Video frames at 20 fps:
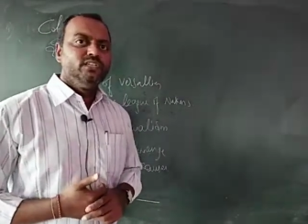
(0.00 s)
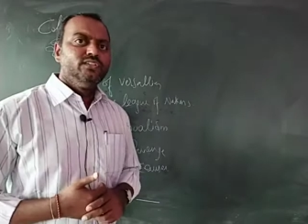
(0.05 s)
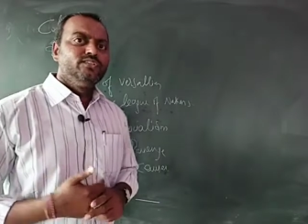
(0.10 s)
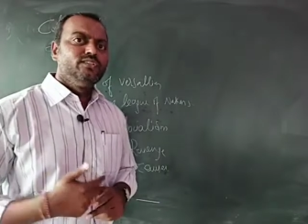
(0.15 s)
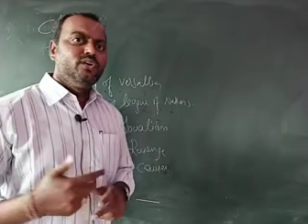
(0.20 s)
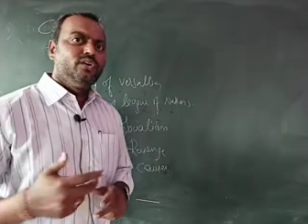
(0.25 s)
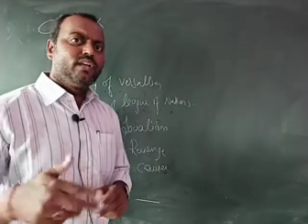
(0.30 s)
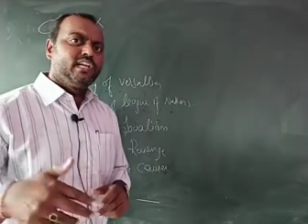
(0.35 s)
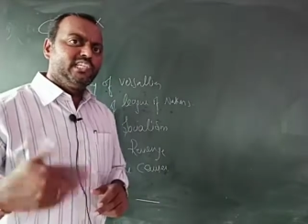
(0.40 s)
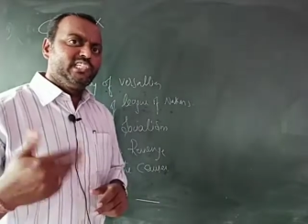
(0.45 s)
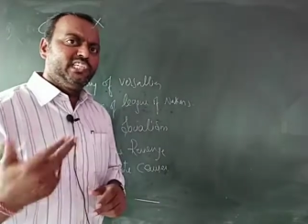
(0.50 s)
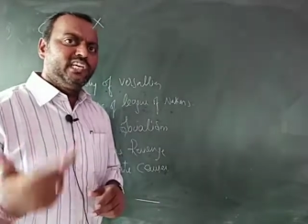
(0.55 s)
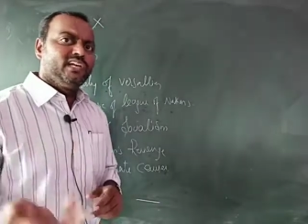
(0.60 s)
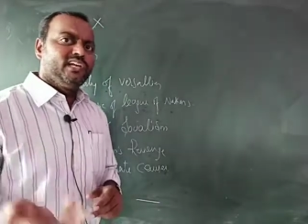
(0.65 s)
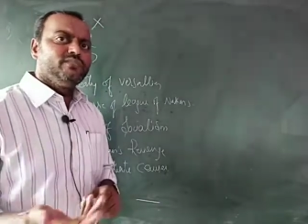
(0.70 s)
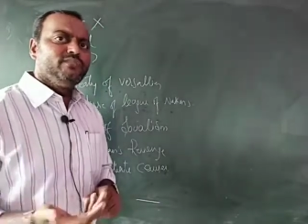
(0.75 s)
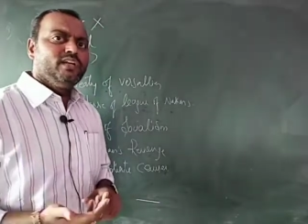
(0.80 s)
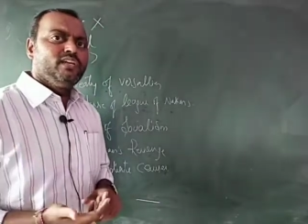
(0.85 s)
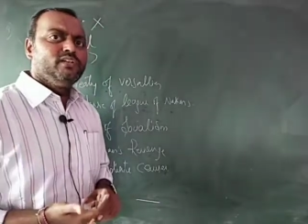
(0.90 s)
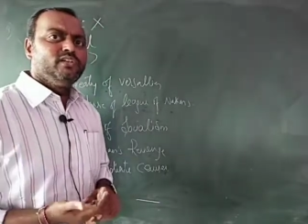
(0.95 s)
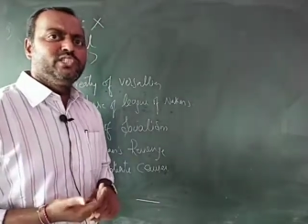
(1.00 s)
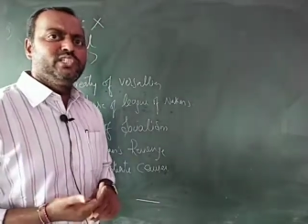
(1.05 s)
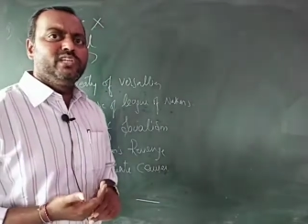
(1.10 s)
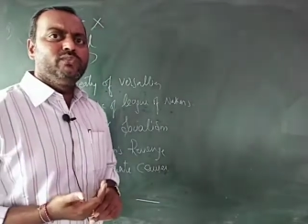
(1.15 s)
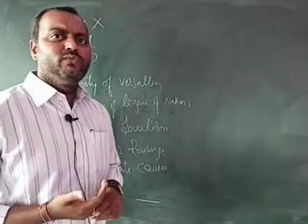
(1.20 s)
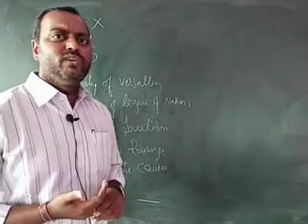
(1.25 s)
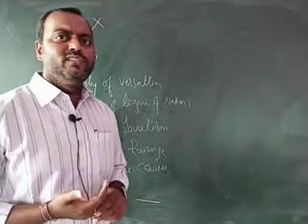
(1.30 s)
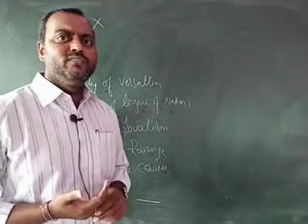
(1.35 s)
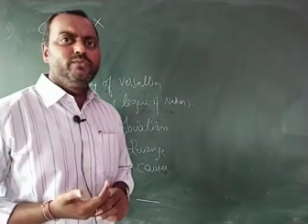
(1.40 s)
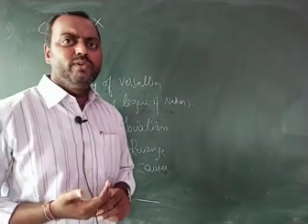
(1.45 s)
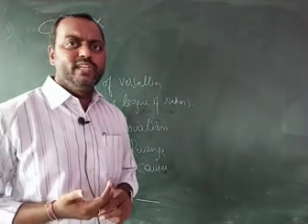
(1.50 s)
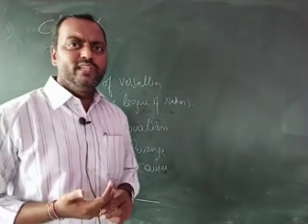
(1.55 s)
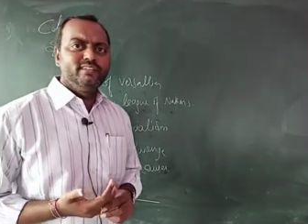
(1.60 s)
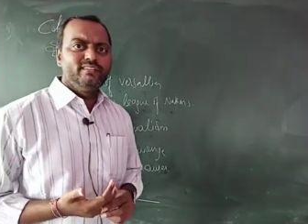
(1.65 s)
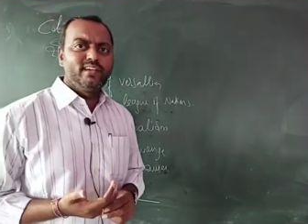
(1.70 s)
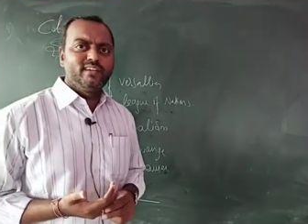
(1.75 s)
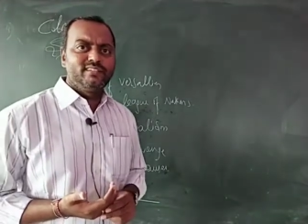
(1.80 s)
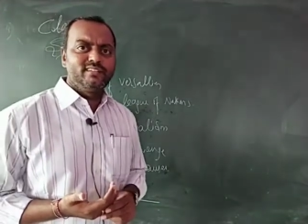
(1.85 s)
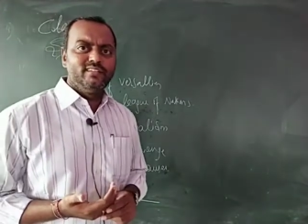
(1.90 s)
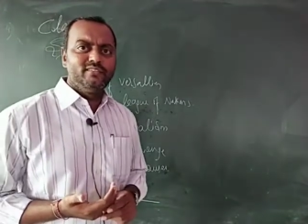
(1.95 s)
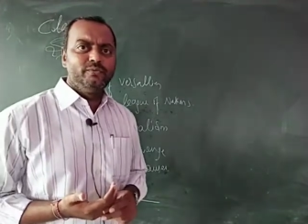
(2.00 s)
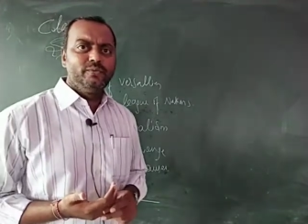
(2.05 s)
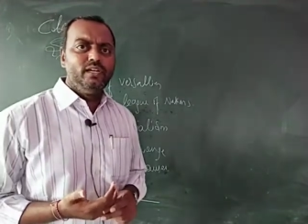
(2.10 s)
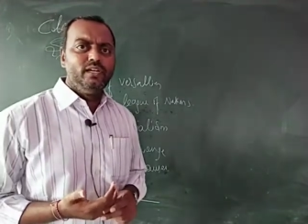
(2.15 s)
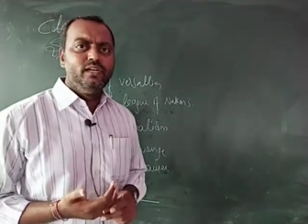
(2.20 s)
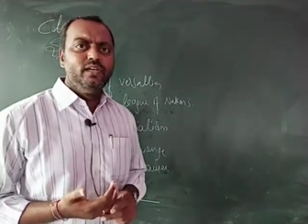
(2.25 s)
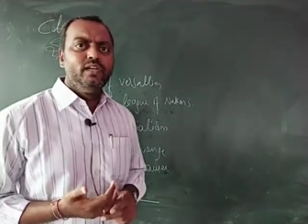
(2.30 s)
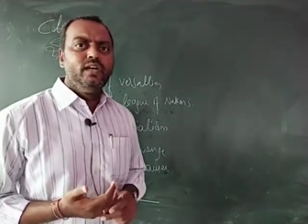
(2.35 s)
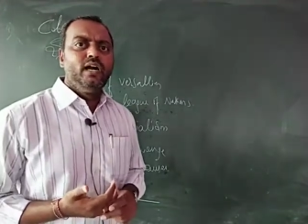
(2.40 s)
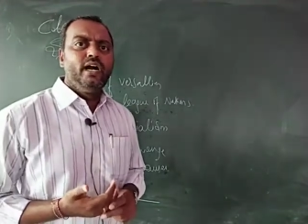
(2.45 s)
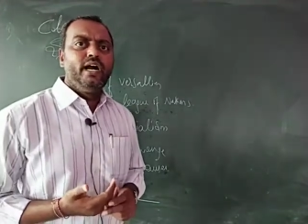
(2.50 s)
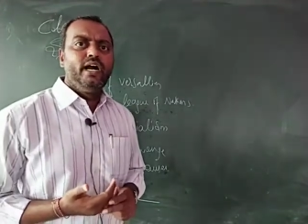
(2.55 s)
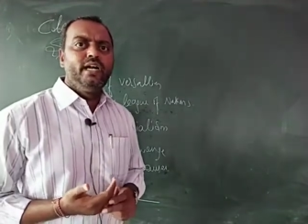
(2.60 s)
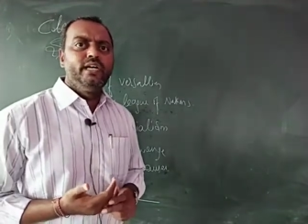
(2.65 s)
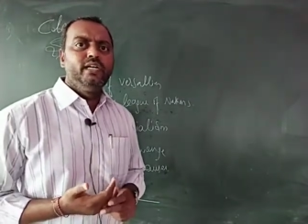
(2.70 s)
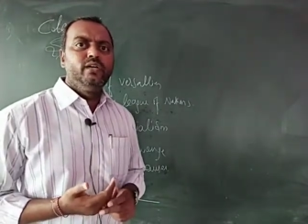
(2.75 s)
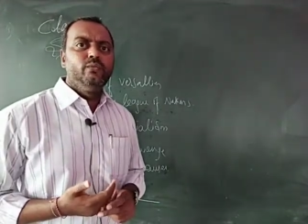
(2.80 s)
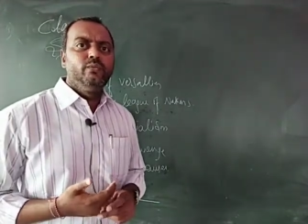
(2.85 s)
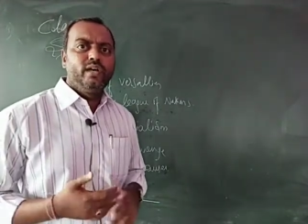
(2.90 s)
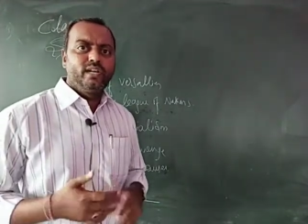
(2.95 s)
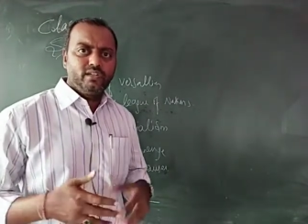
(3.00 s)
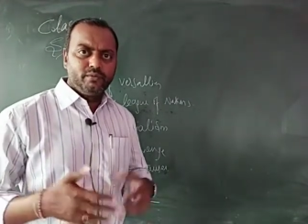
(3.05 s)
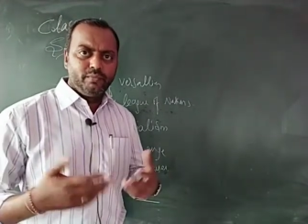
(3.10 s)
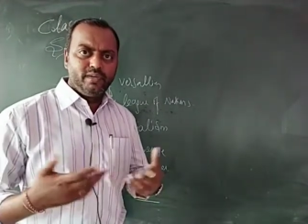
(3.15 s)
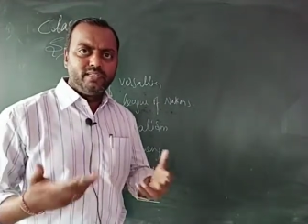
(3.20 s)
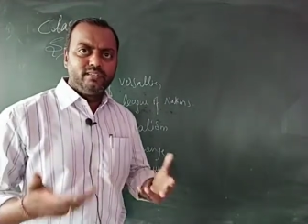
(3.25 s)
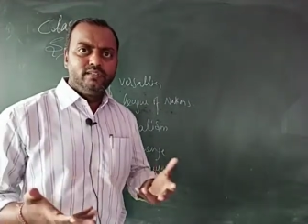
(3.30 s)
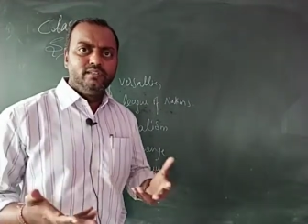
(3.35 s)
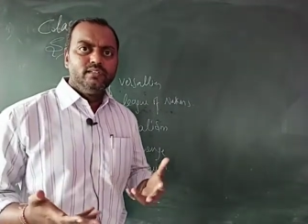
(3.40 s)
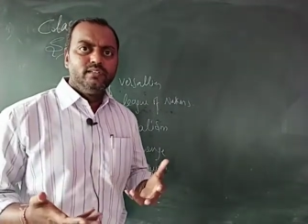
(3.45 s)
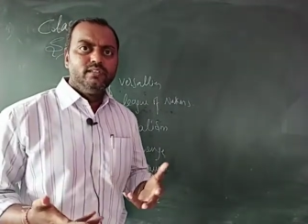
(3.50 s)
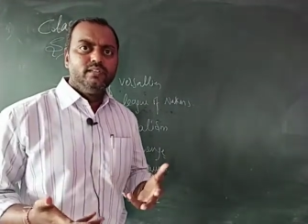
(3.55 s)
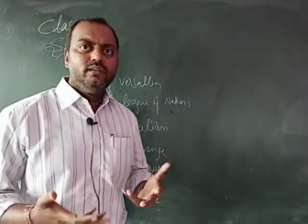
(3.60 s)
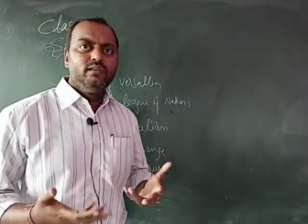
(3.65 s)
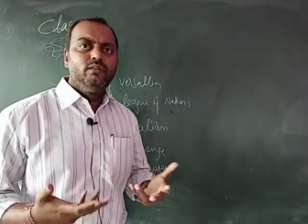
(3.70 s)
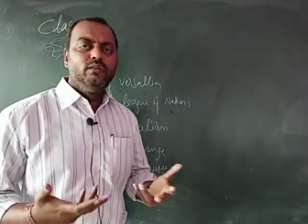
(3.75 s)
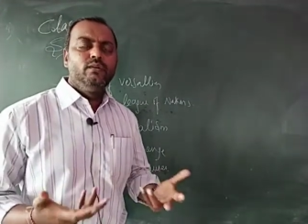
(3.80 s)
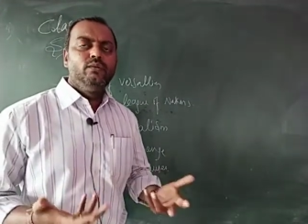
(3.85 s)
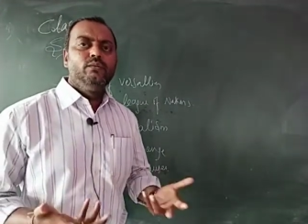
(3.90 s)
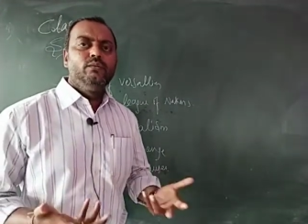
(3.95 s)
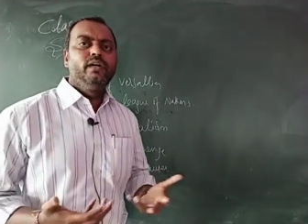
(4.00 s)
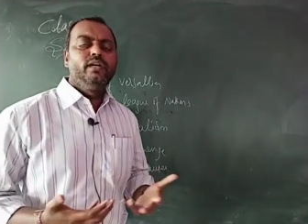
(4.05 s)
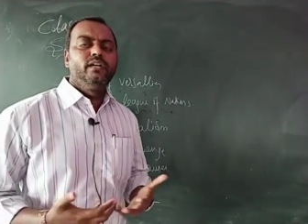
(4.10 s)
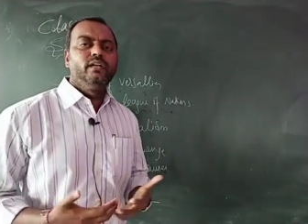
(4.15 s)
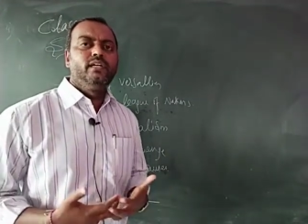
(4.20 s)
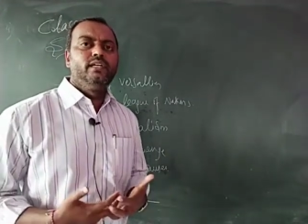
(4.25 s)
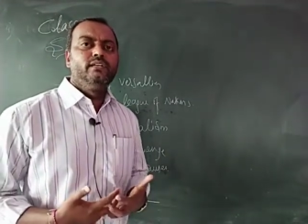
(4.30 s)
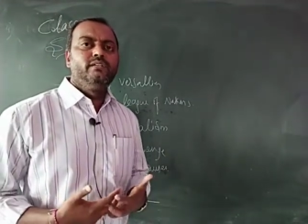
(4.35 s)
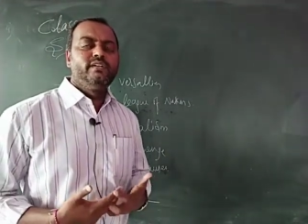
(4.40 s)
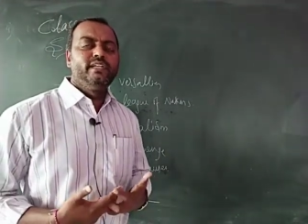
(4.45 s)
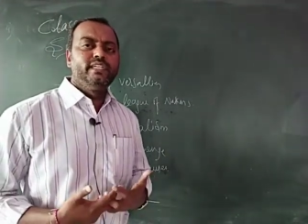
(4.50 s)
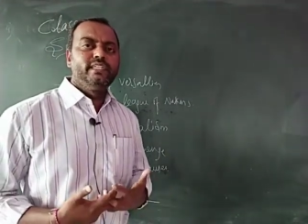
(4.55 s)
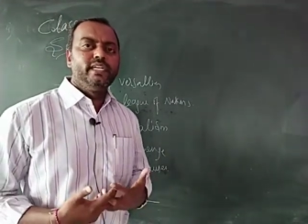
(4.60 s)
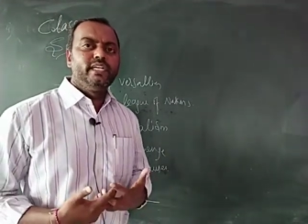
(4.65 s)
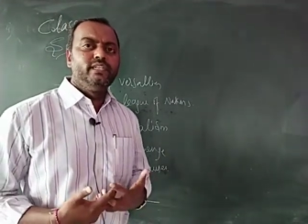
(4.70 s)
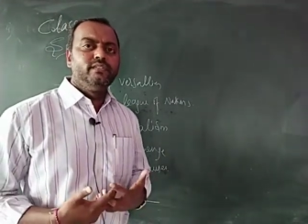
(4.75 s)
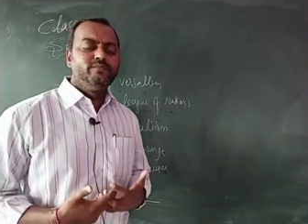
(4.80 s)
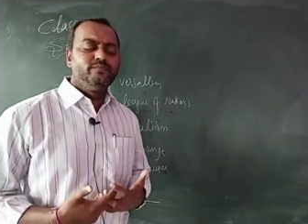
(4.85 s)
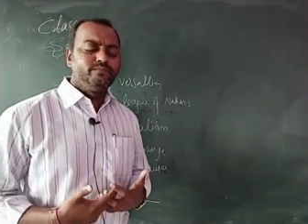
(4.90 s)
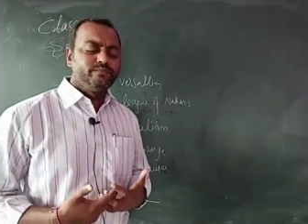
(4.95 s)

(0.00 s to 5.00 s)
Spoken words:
So Russian revolution was very successful, and workmen were treated